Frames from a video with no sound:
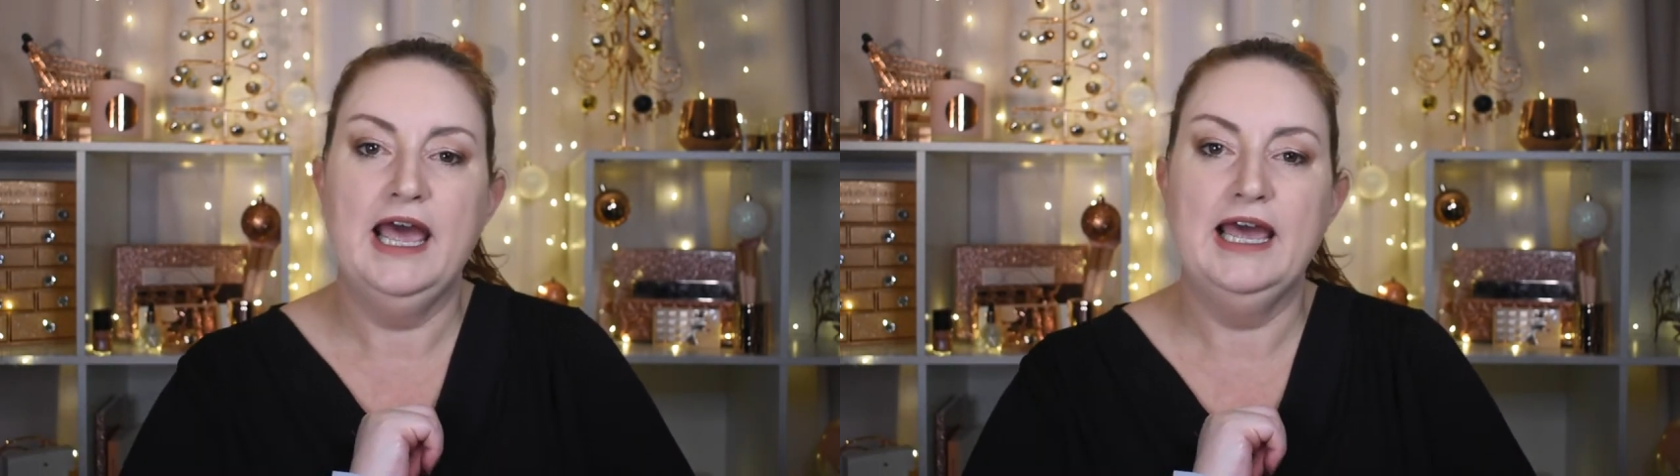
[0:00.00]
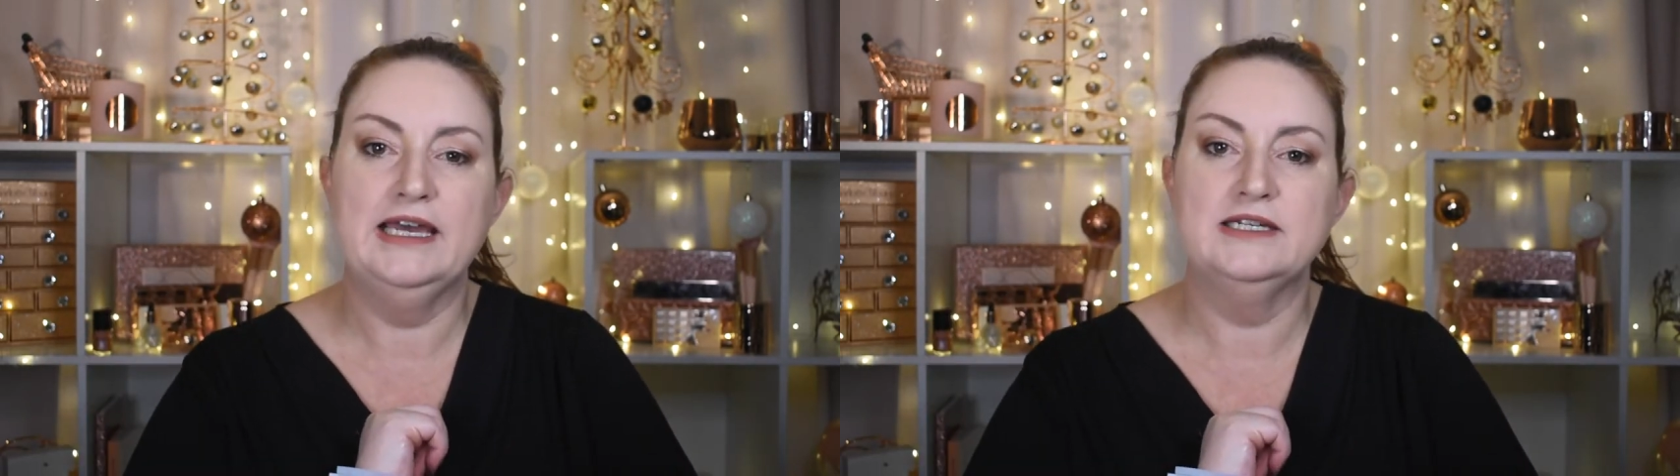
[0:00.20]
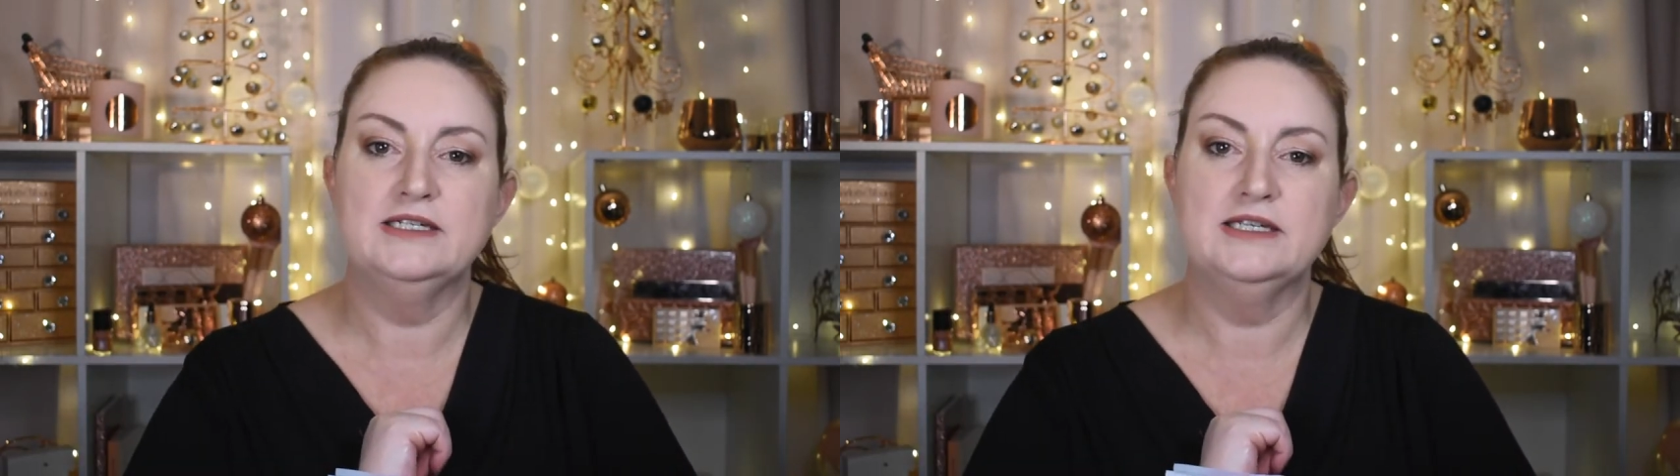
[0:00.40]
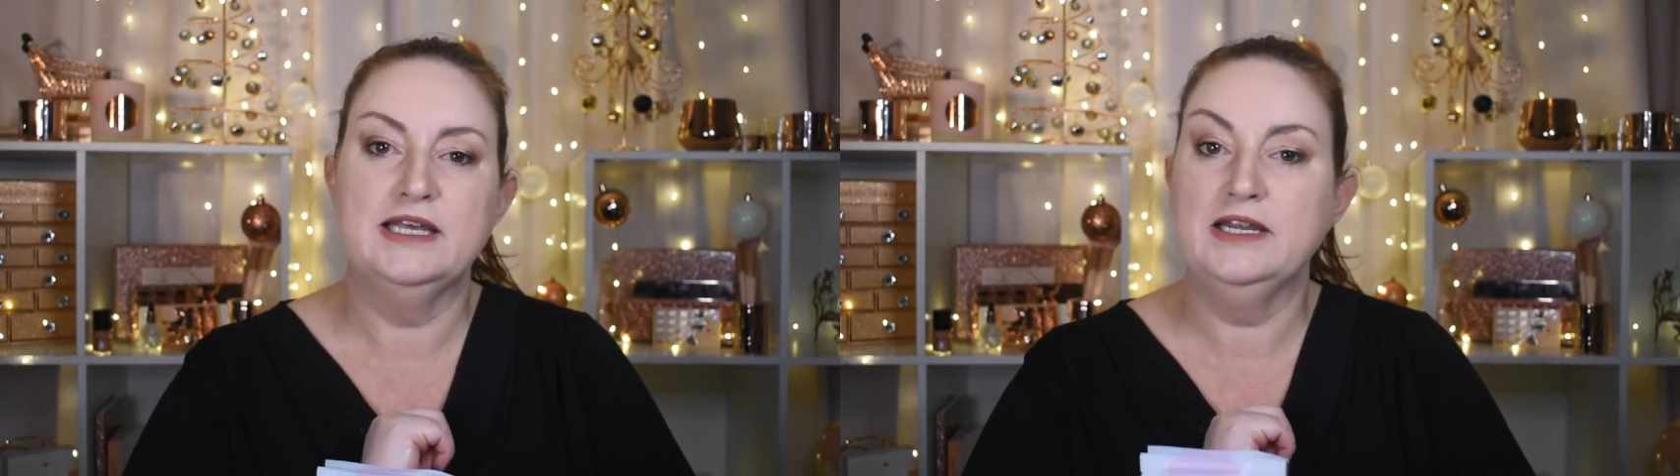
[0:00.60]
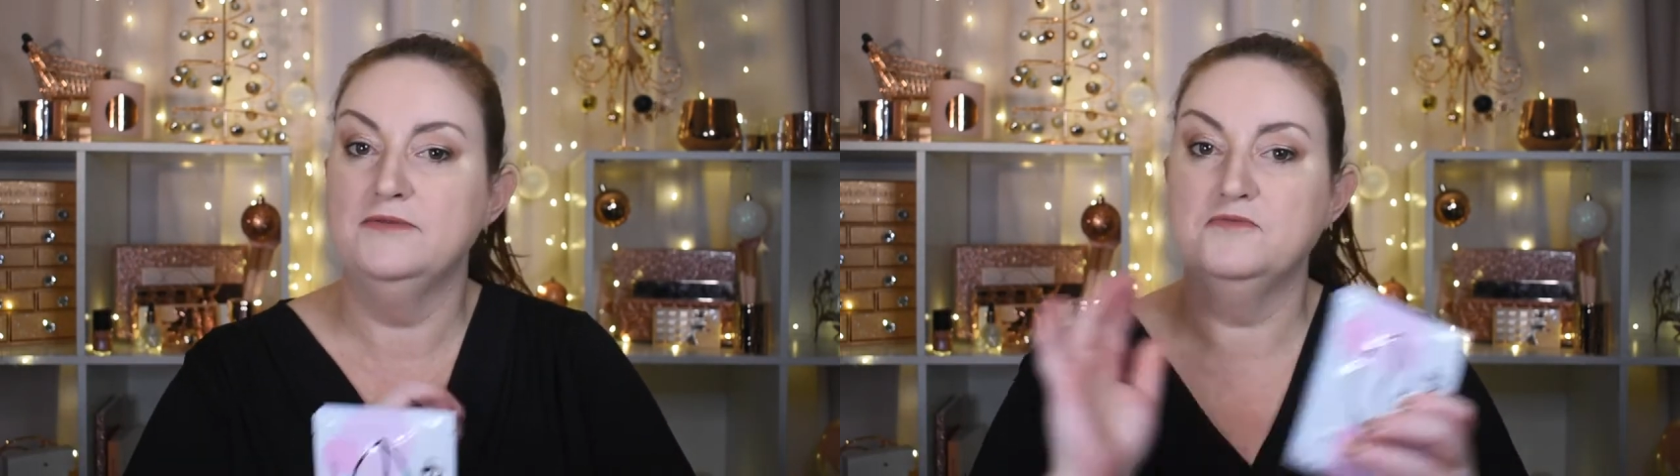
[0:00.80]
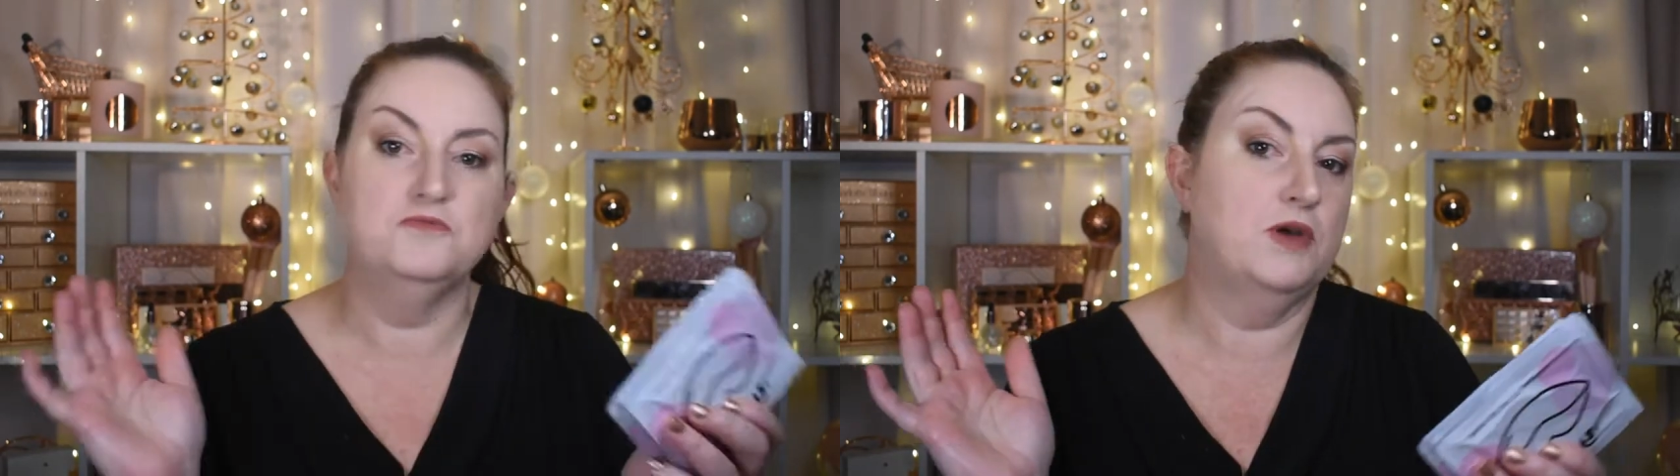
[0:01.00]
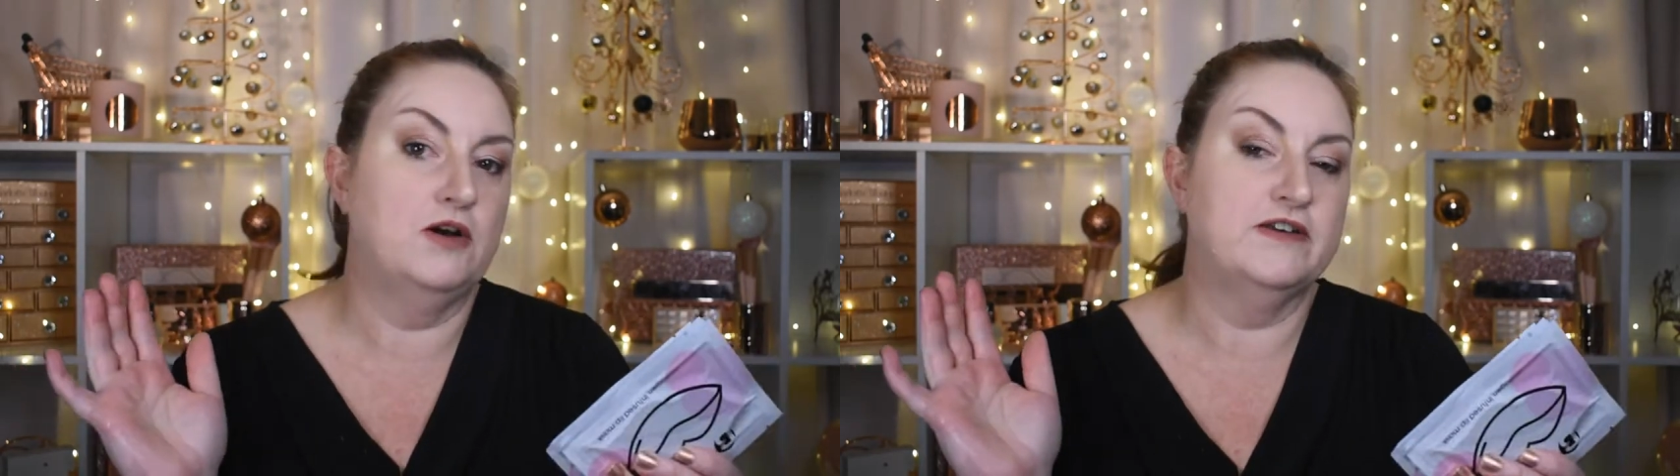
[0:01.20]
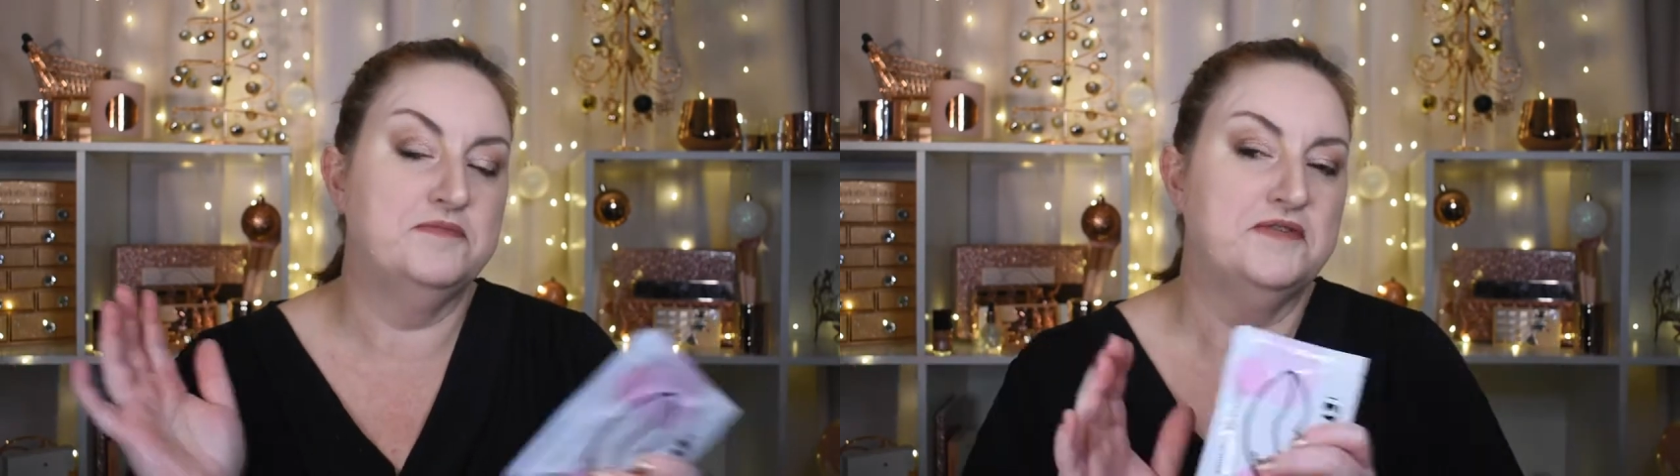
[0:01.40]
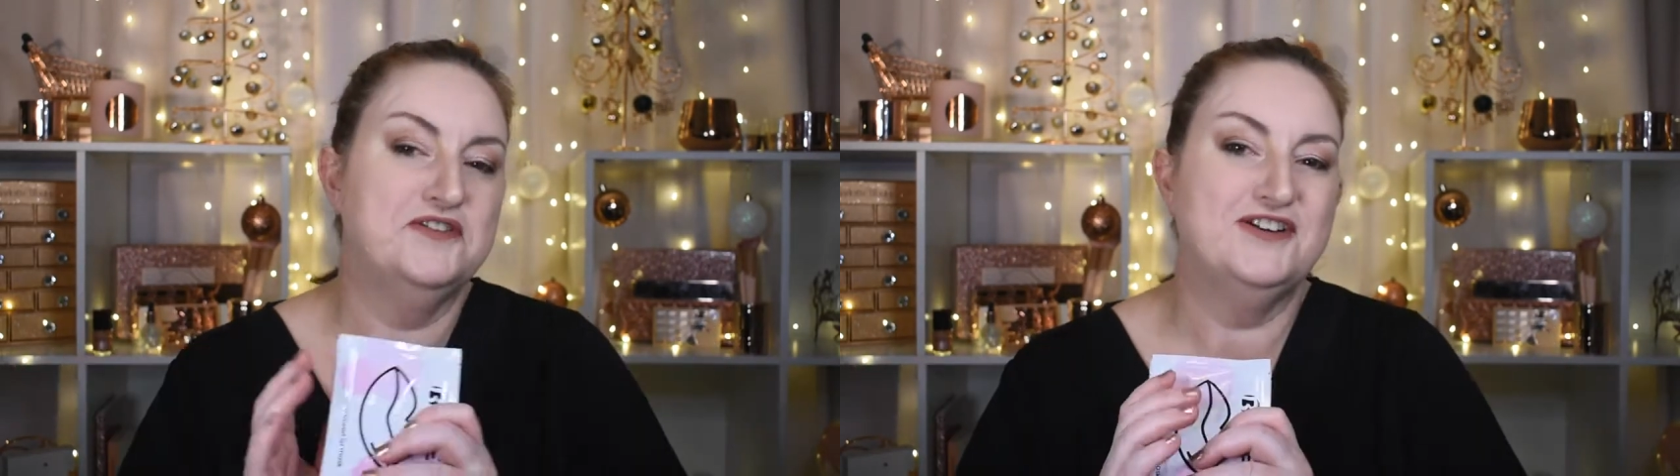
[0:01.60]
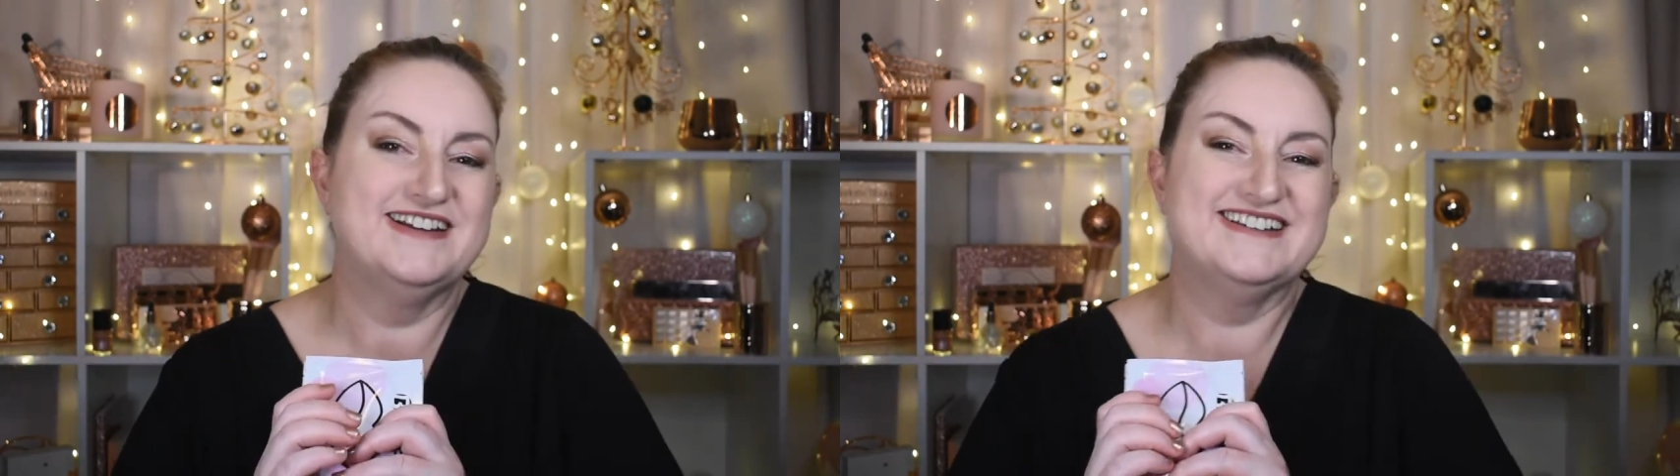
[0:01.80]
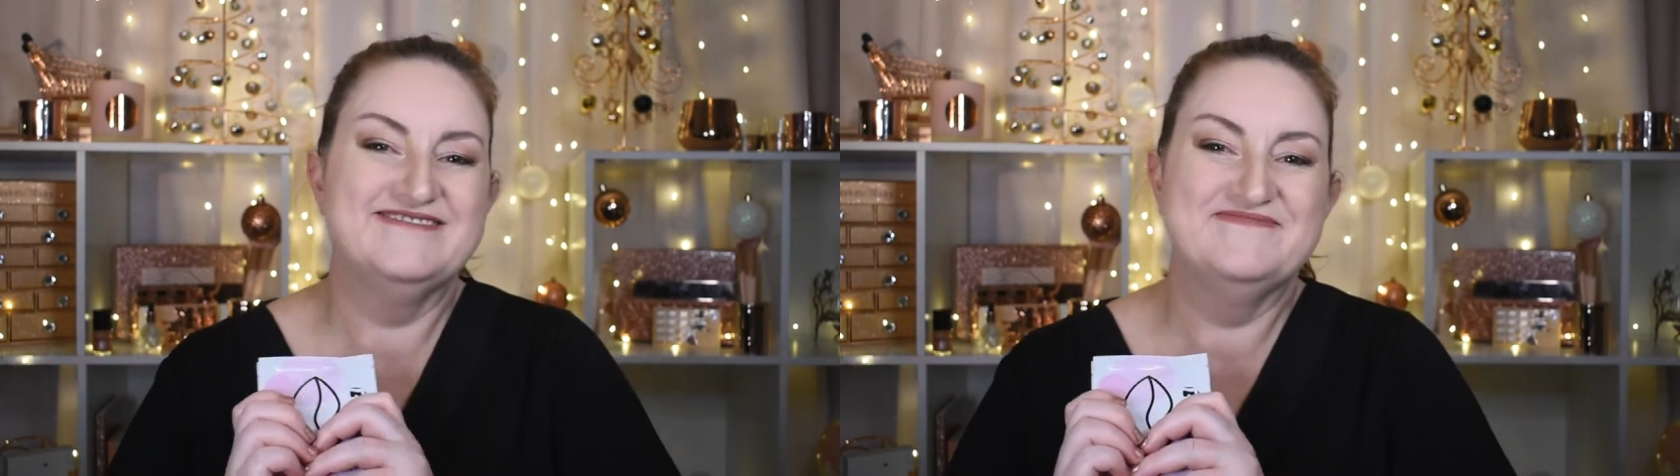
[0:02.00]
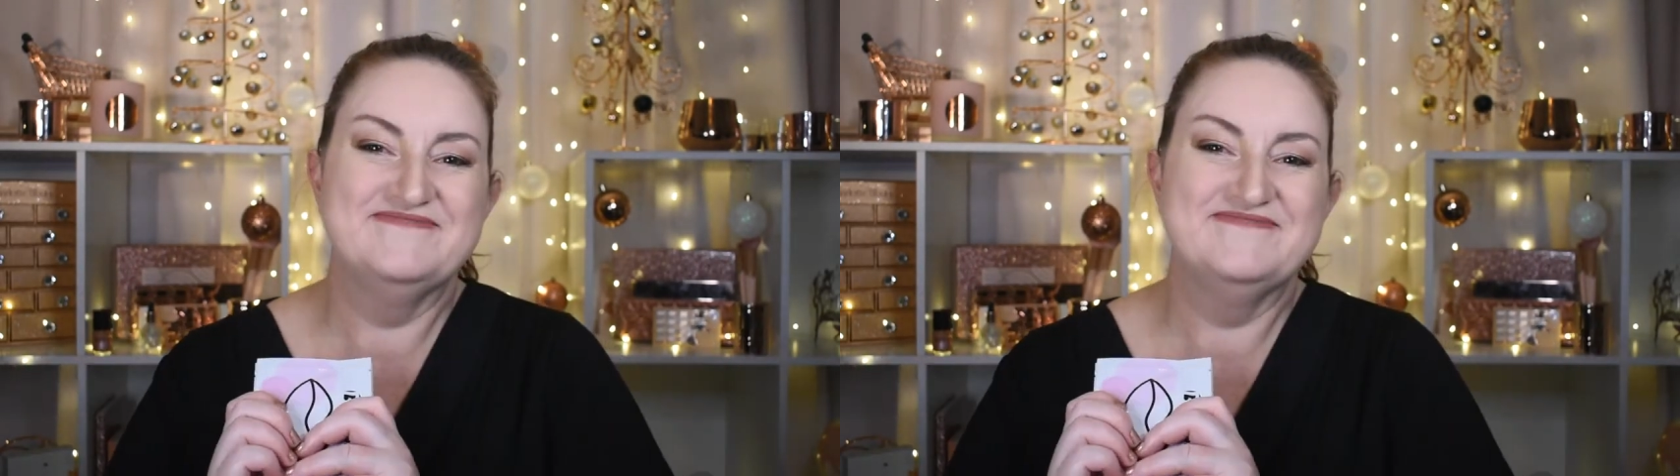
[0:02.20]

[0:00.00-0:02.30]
and then I'll give my verdict.